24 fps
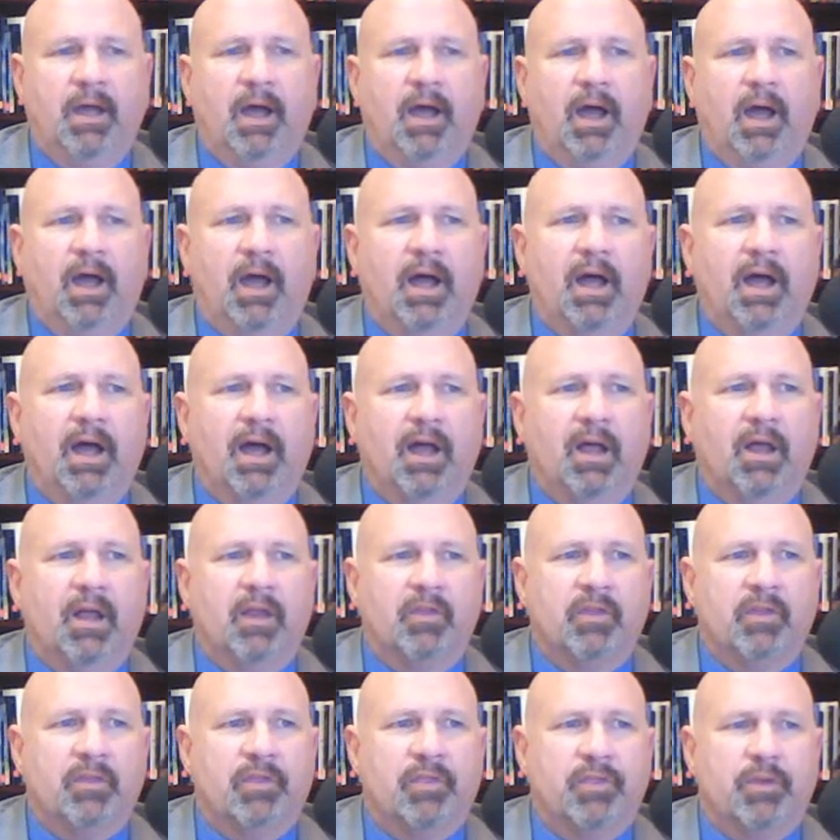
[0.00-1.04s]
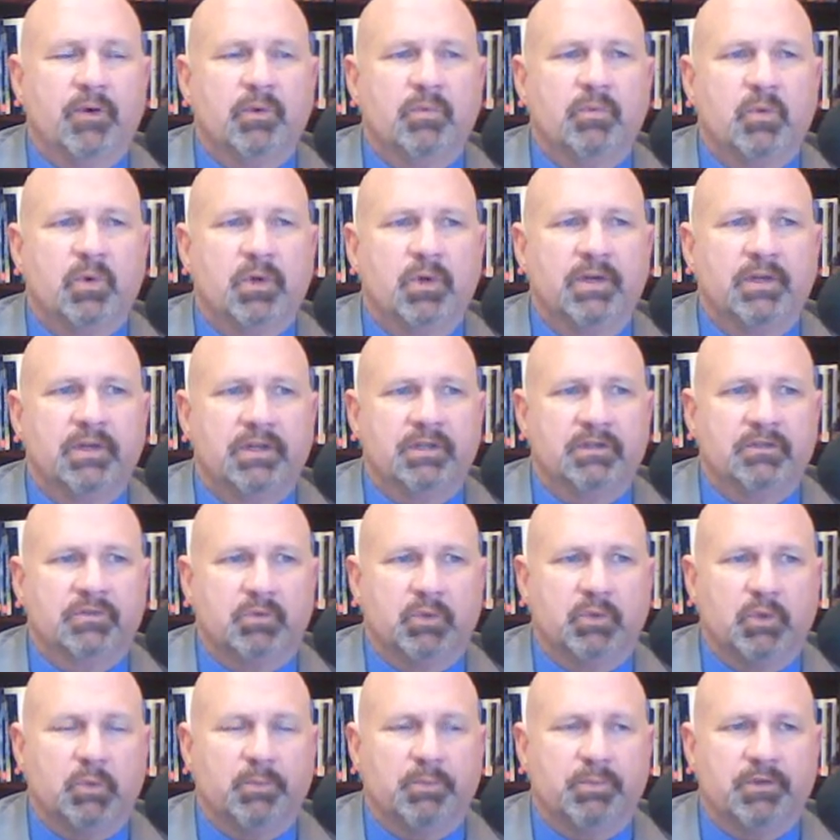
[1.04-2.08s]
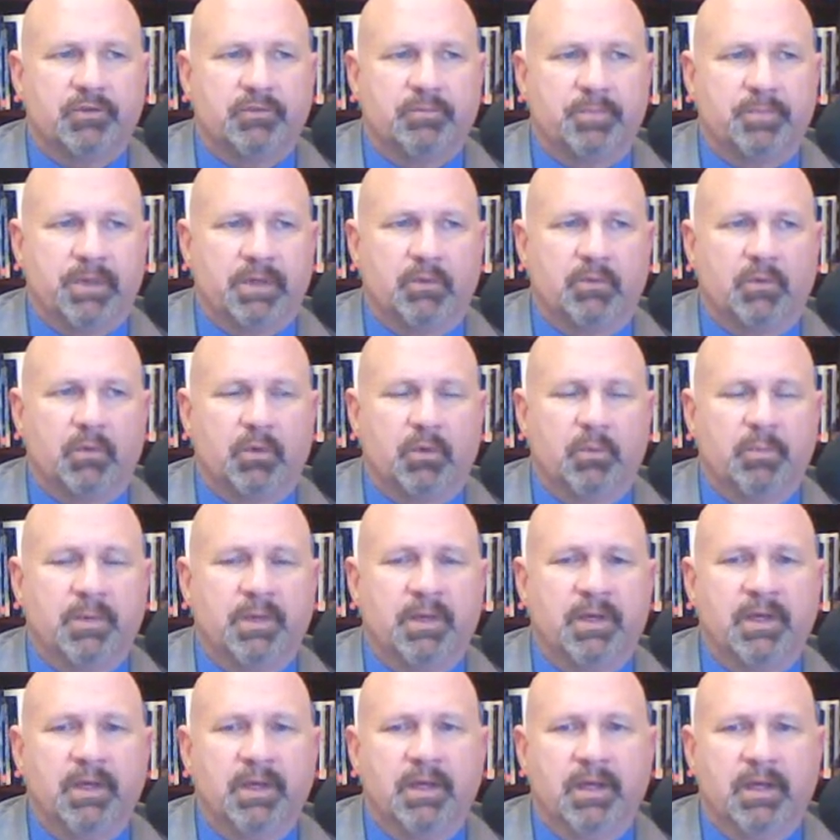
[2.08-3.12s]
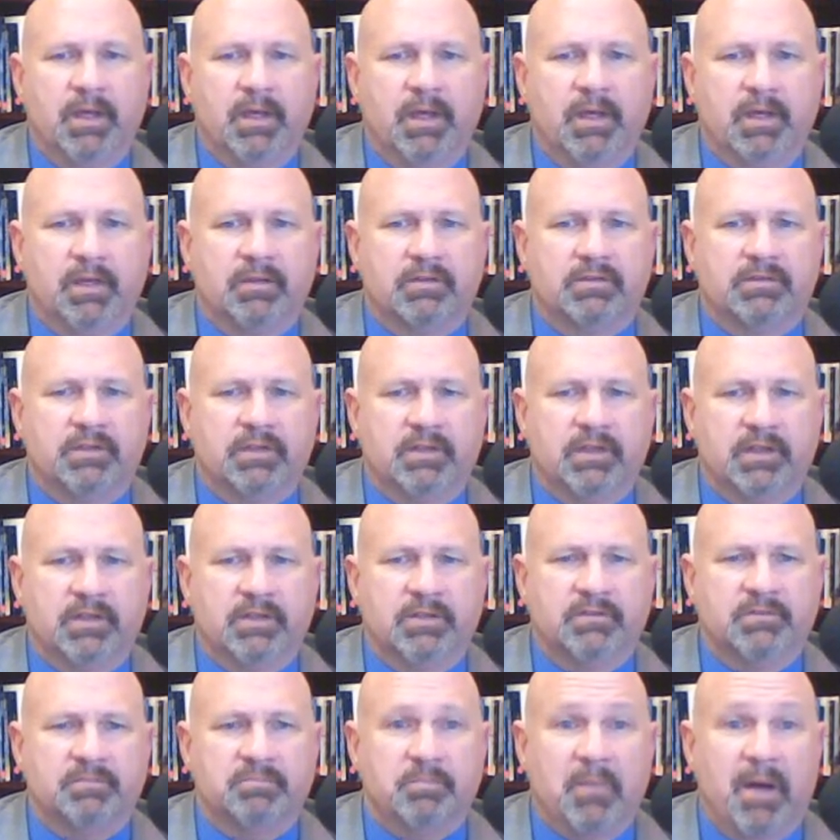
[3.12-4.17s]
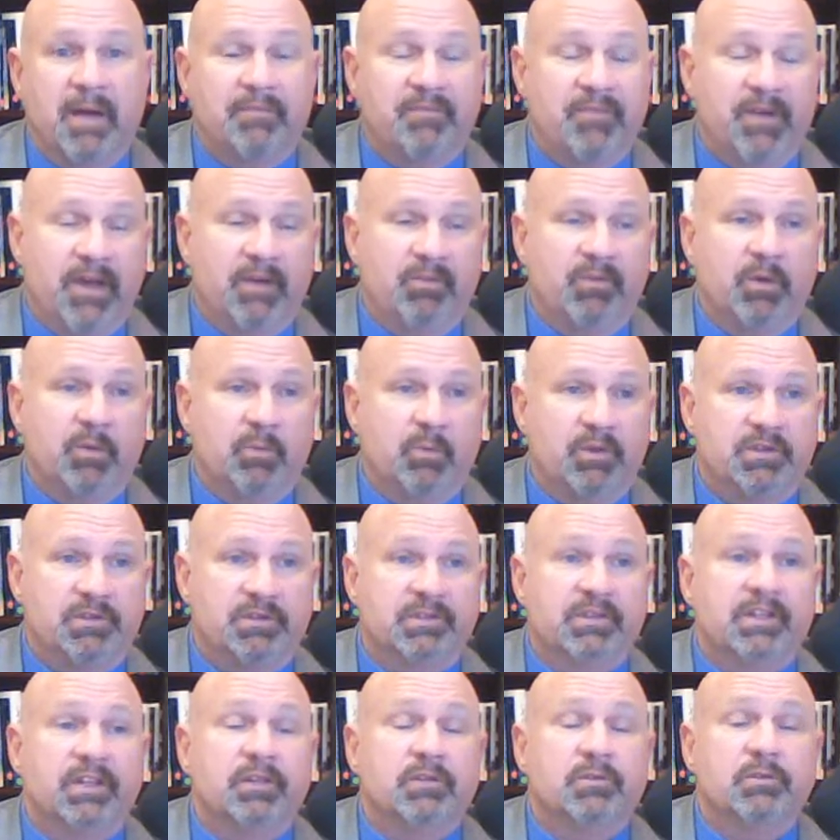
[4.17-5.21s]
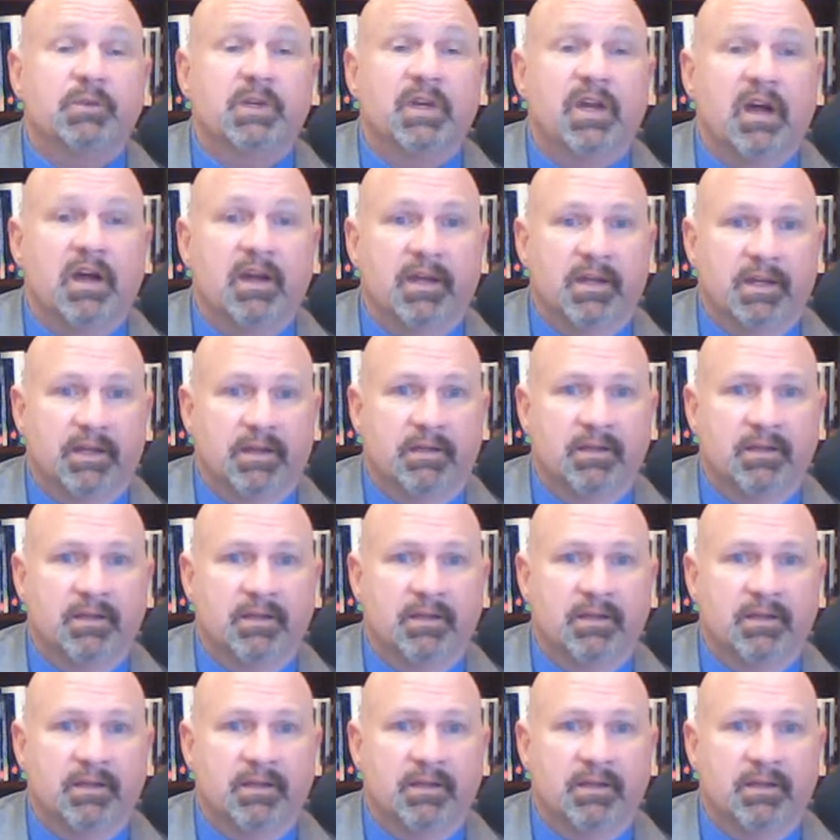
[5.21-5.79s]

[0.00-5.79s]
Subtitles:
The third one in this group, this B group, is my favorite, which is histrionic,